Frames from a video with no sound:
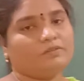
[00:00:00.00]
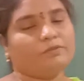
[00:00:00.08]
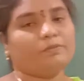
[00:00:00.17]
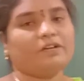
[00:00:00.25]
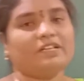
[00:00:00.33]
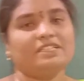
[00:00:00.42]

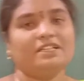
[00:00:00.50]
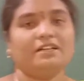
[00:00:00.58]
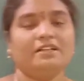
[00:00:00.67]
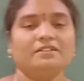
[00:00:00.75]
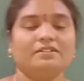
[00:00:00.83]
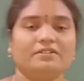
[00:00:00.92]
Good morning,
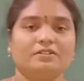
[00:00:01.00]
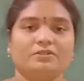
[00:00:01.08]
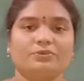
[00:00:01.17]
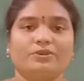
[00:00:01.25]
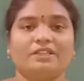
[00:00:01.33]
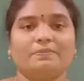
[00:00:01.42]
children.
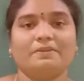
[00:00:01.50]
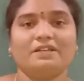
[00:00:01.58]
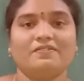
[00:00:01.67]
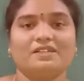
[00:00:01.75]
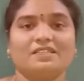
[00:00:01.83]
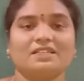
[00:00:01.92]
So in the
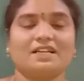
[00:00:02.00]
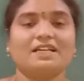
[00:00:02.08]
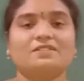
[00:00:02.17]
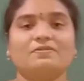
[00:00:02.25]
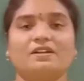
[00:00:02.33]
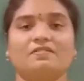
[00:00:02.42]
previous
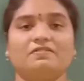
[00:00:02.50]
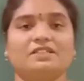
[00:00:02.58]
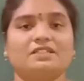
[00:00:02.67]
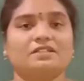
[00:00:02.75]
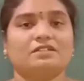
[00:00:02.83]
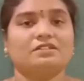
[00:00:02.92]
class we have
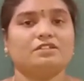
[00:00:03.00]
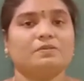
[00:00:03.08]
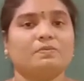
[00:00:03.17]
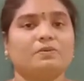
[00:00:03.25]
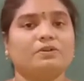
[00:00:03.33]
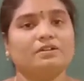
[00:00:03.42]
discussed
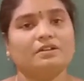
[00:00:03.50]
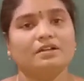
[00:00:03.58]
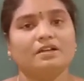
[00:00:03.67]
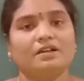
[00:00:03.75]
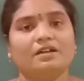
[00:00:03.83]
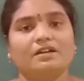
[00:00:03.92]
about
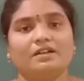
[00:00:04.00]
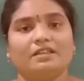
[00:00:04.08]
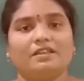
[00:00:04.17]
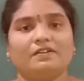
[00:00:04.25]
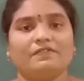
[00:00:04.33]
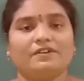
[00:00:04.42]

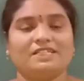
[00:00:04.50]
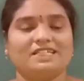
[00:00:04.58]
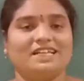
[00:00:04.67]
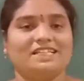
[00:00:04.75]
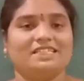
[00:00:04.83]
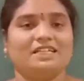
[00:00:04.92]
the
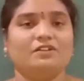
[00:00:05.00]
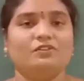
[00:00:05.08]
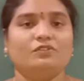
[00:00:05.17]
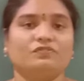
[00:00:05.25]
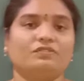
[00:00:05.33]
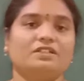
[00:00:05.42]
first
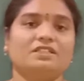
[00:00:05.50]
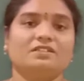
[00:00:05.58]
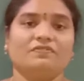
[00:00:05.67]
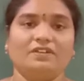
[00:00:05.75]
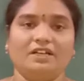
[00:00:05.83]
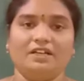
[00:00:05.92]
lesson
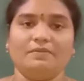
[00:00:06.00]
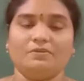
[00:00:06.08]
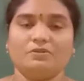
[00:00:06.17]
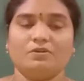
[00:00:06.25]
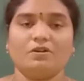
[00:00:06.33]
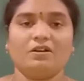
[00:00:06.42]
towards freedom.
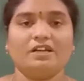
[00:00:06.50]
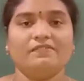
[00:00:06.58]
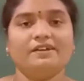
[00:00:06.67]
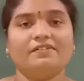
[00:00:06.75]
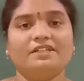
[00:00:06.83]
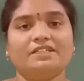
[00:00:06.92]
So already
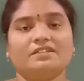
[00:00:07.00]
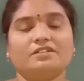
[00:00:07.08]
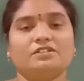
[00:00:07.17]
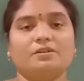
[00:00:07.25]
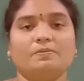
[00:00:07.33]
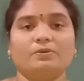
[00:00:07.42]
we have
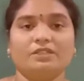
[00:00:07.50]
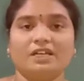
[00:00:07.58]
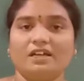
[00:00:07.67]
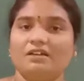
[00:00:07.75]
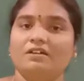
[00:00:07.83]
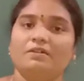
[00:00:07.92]
discussed about
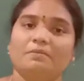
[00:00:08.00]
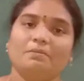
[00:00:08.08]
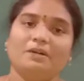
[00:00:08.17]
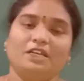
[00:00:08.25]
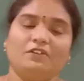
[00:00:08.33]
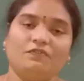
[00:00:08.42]
the
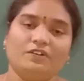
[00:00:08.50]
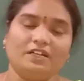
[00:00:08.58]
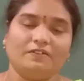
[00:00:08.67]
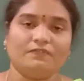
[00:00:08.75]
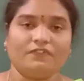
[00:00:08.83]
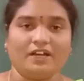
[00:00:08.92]
many
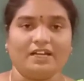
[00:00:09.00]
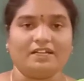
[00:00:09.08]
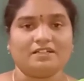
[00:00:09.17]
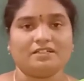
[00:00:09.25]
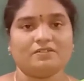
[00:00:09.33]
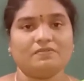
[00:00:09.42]
freedom
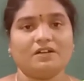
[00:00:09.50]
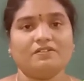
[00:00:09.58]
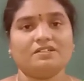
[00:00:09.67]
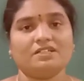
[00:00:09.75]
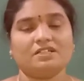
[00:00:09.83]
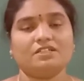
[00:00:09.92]
fighters. We have
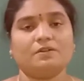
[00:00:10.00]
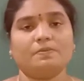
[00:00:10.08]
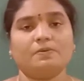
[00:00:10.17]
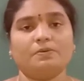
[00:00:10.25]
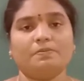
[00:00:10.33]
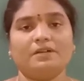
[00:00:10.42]
discussed
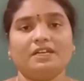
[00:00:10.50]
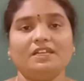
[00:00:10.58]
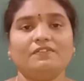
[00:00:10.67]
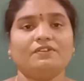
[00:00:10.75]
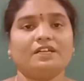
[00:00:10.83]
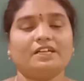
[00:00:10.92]
about
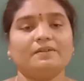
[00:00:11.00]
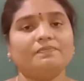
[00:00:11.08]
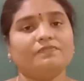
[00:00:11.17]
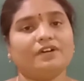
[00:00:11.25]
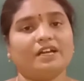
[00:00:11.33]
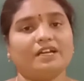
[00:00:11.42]
many freedom
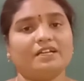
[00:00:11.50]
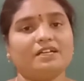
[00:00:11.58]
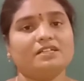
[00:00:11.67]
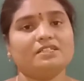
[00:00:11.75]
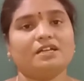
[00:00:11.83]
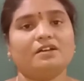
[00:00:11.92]

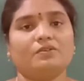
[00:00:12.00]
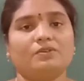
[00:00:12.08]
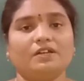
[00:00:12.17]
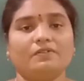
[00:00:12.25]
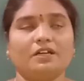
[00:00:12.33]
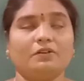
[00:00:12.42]
fighters, and
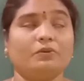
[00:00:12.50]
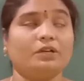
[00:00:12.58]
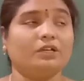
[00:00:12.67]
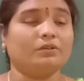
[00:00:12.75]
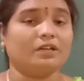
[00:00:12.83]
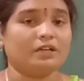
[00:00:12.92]
today we are
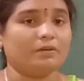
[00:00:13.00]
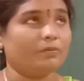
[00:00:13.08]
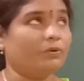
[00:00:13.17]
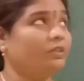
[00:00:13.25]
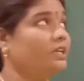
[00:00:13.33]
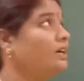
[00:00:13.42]
going to learn
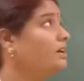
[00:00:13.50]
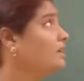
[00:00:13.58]
about the